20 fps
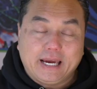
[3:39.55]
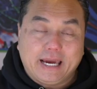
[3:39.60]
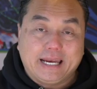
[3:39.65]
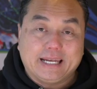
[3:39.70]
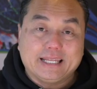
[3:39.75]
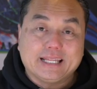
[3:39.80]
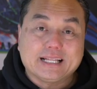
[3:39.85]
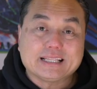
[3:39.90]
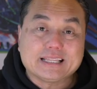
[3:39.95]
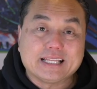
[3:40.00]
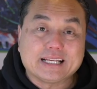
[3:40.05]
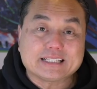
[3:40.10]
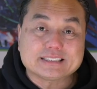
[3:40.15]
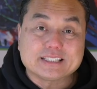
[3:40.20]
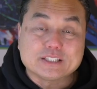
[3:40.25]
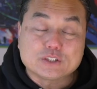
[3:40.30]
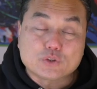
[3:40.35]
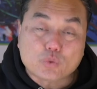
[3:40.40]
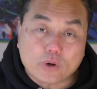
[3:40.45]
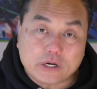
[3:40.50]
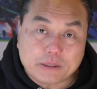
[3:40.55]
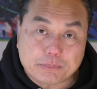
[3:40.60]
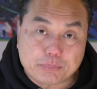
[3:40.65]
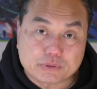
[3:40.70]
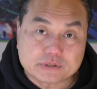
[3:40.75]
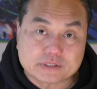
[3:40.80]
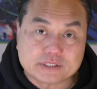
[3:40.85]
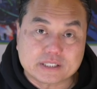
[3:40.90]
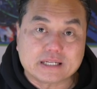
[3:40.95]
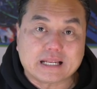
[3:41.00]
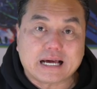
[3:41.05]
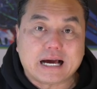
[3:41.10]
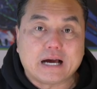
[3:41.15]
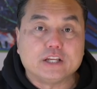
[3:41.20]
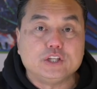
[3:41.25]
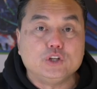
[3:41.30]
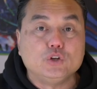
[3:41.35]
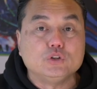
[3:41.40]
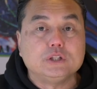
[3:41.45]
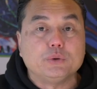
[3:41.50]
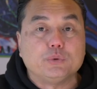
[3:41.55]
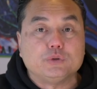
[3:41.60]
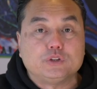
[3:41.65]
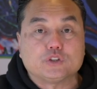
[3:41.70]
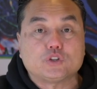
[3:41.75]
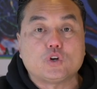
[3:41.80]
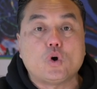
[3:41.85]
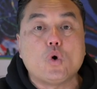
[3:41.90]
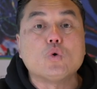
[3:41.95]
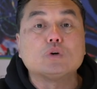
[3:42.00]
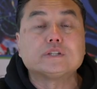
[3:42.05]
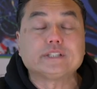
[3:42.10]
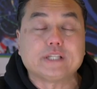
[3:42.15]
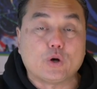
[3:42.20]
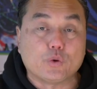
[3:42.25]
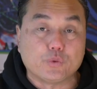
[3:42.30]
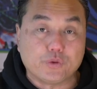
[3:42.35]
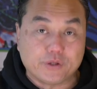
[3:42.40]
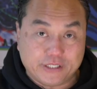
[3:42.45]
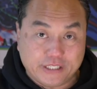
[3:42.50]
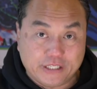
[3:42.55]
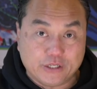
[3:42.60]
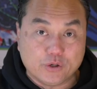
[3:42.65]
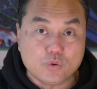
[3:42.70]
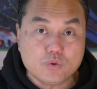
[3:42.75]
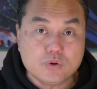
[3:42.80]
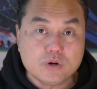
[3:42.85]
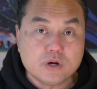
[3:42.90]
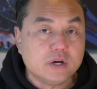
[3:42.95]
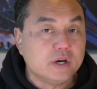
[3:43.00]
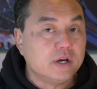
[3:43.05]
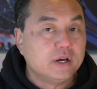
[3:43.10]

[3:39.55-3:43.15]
Anything less than 20%, I usually would just wholesale the deal.